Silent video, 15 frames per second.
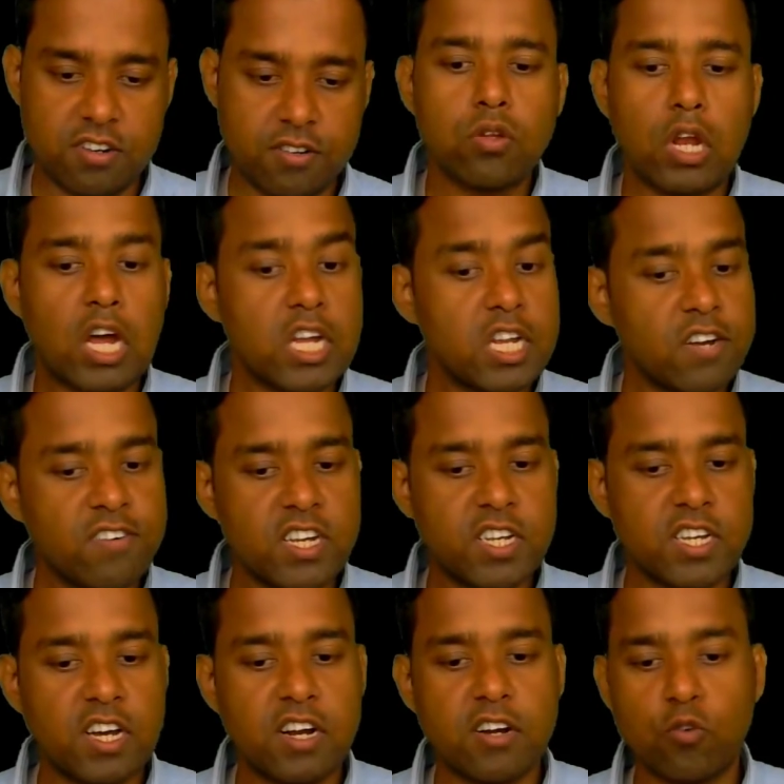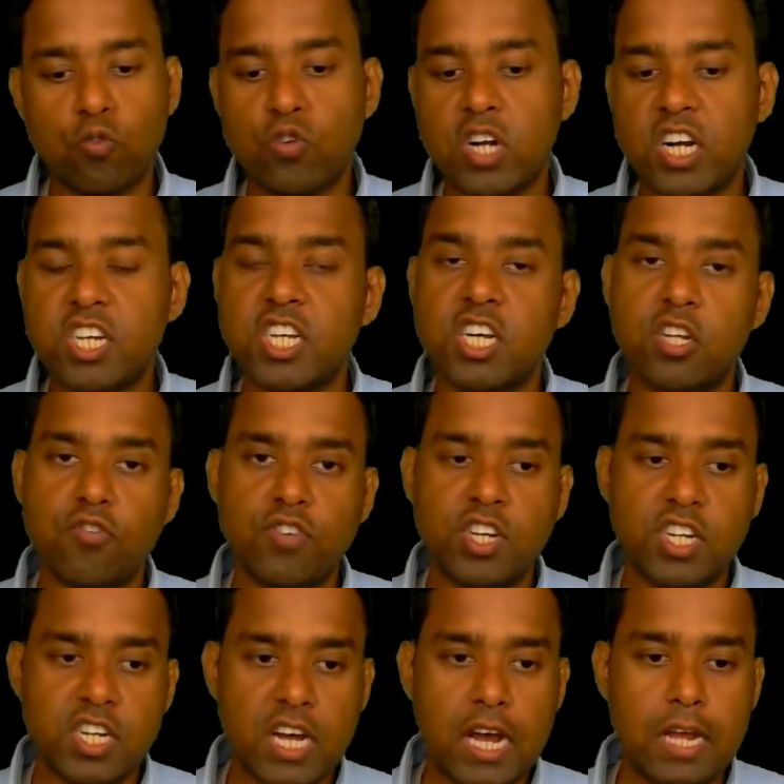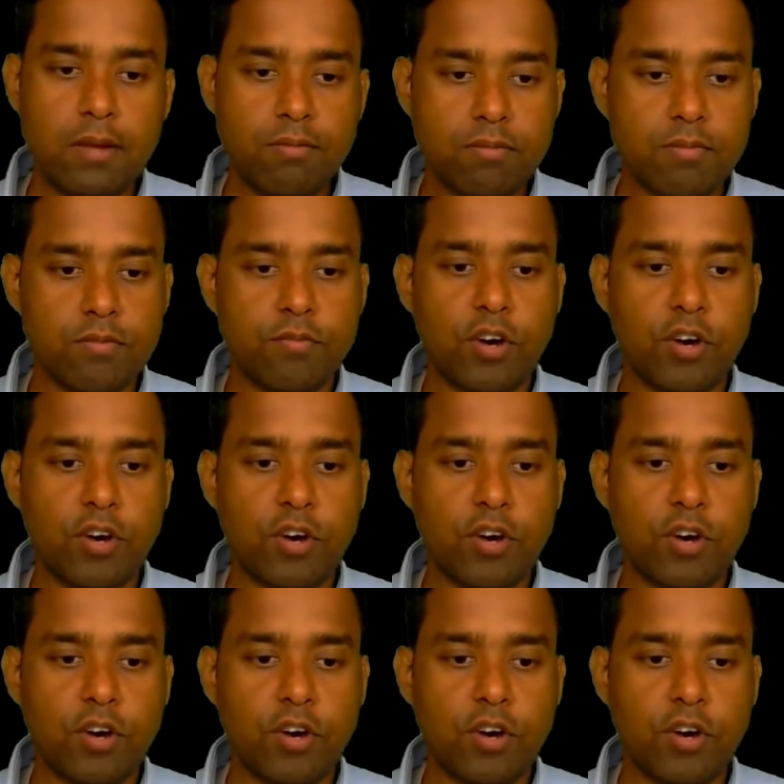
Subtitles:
The laws of nature do not change with time.